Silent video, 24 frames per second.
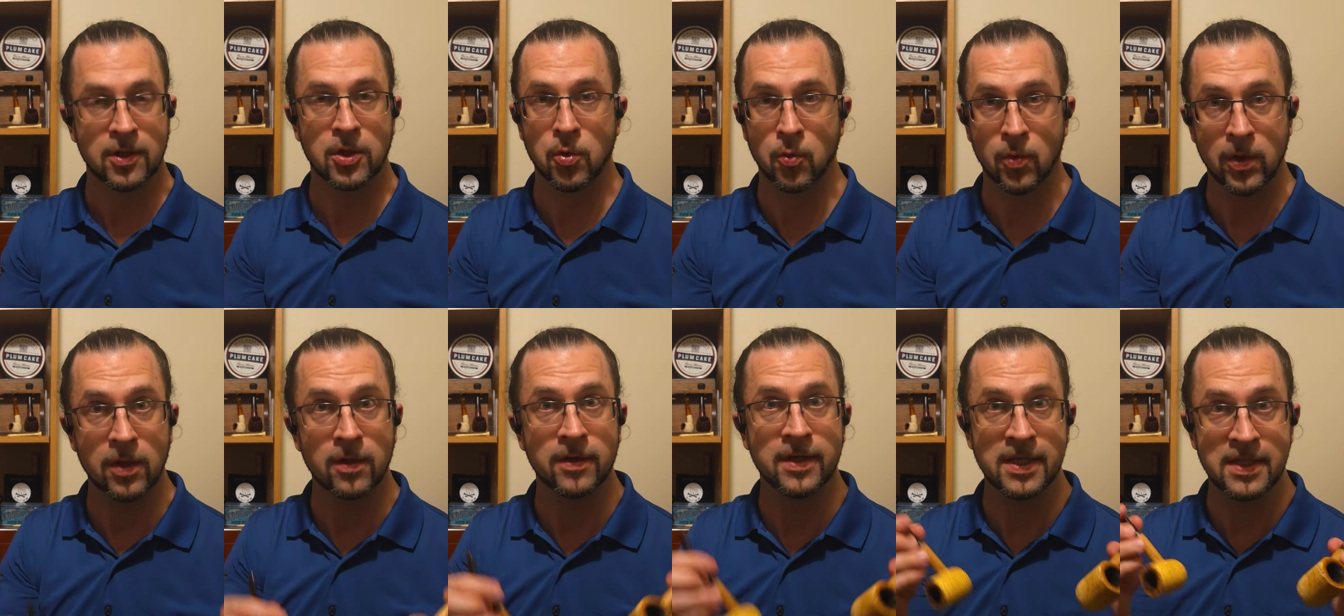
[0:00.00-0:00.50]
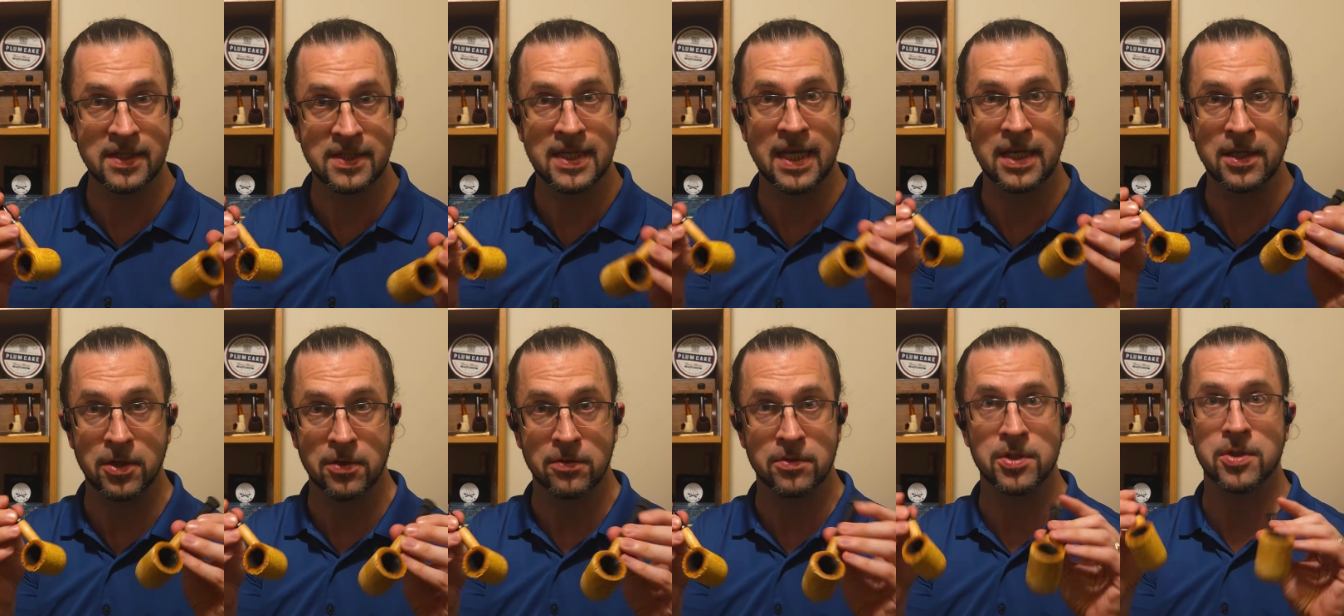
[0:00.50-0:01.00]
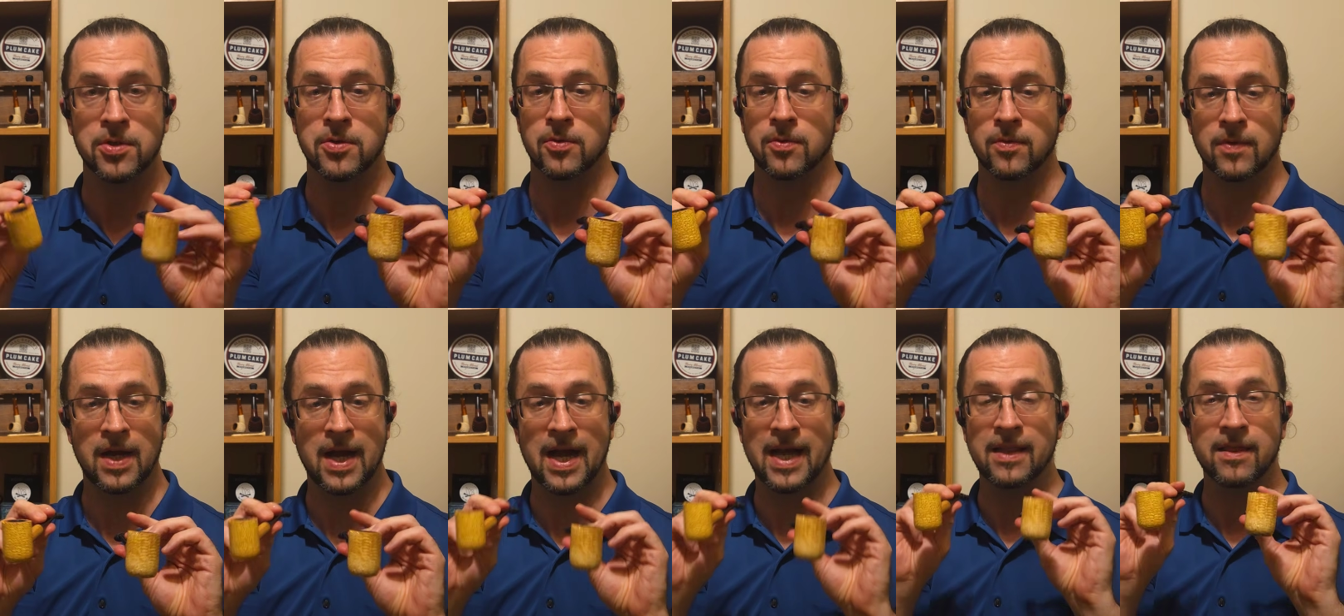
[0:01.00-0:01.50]
you will continue
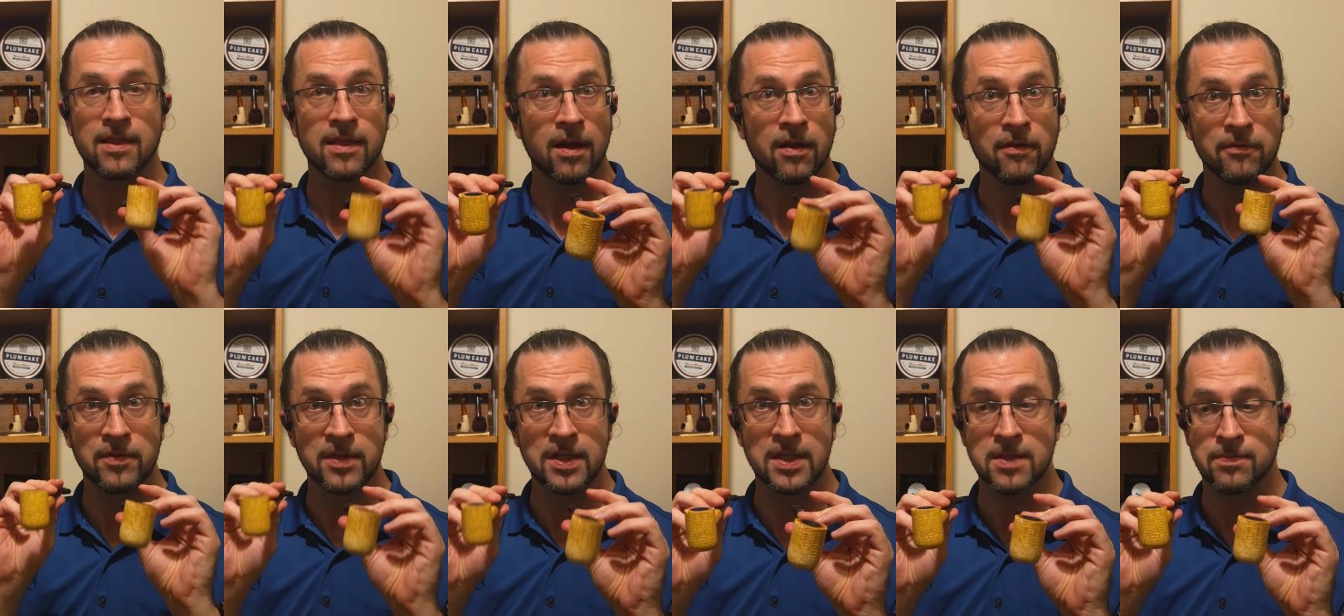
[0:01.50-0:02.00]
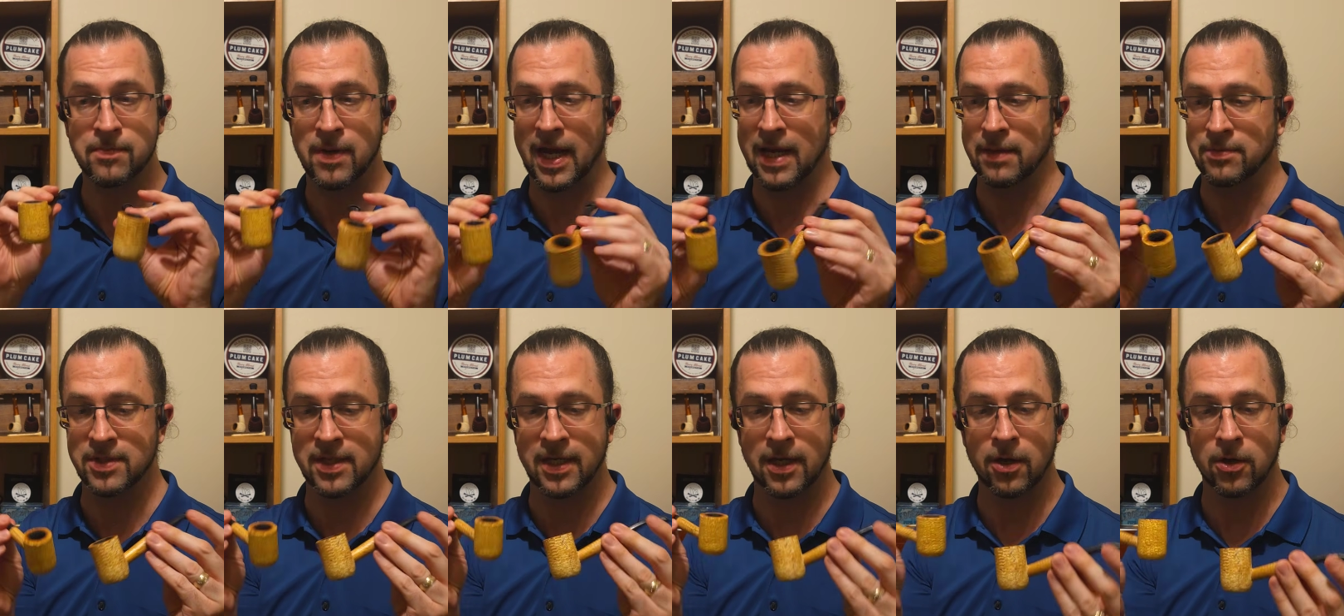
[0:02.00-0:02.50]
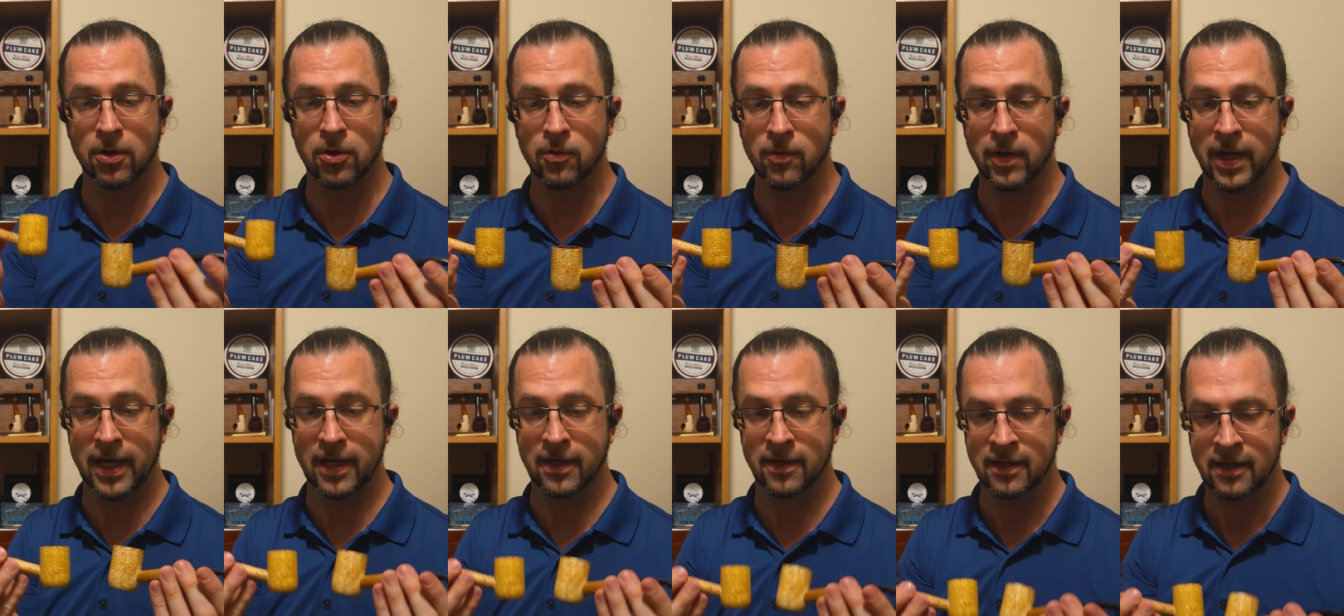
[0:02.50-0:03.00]
to. I love these pipes. They are
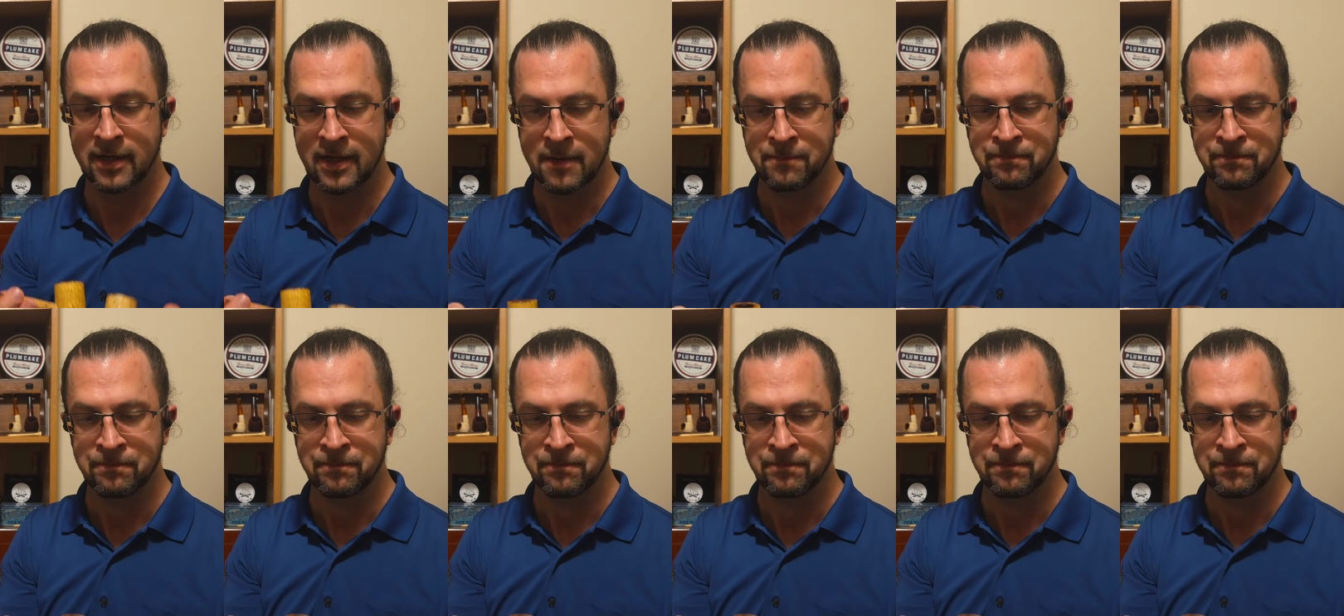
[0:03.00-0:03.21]
great.